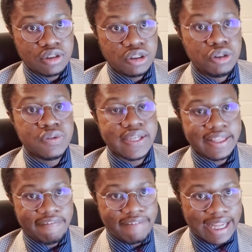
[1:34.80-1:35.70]

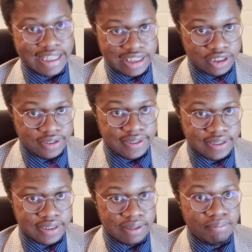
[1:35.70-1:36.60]
using the financial
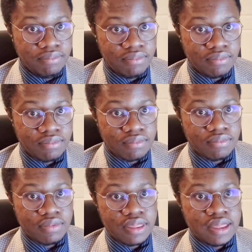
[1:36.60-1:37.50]
system.
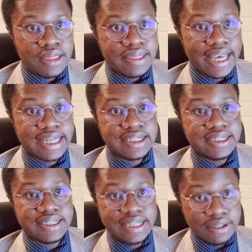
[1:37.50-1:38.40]
They
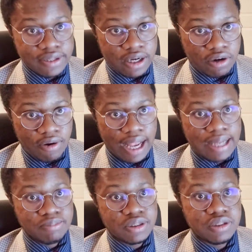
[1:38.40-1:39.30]
conceal their
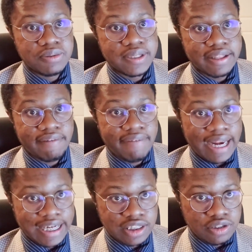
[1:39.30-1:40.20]
crimes using the
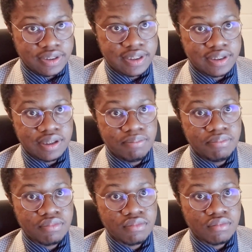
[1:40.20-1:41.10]
financial system.